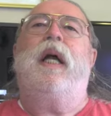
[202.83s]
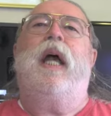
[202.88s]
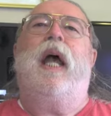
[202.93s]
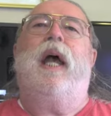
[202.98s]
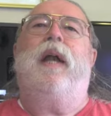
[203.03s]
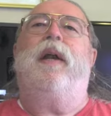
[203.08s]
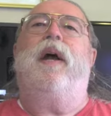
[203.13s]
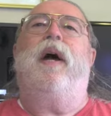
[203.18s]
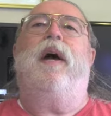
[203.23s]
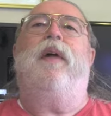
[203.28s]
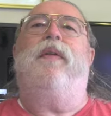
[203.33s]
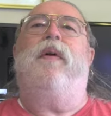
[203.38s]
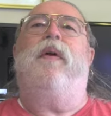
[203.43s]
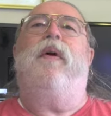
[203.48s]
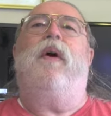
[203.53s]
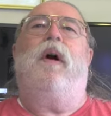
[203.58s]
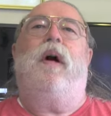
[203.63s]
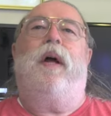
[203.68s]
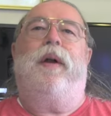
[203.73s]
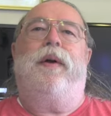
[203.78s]
and Other
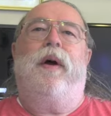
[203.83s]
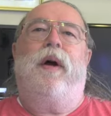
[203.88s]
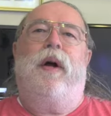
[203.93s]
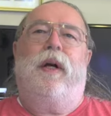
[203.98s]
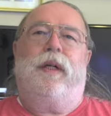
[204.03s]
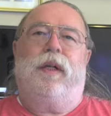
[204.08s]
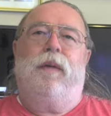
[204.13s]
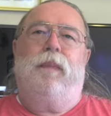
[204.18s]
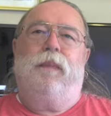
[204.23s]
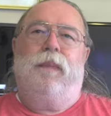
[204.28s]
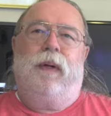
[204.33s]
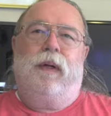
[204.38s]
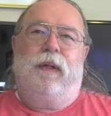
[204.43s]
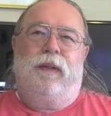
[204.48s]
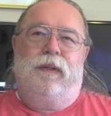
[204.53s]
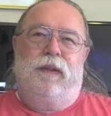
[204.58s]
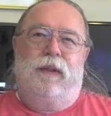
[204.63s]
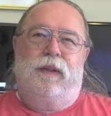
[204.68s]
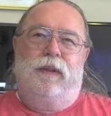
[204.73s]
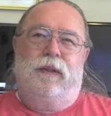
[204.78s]
Odd
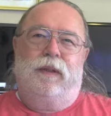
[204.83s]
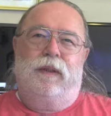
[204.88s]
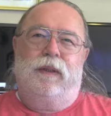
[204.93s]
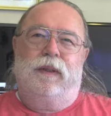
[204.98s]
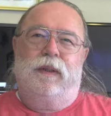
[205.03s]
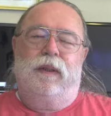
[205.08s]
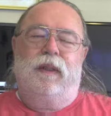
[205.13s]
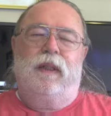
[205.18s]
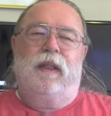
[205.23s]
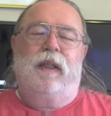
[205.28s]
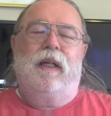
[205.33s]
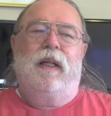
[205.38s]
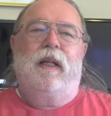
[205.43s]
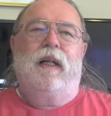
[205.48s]
Occupations.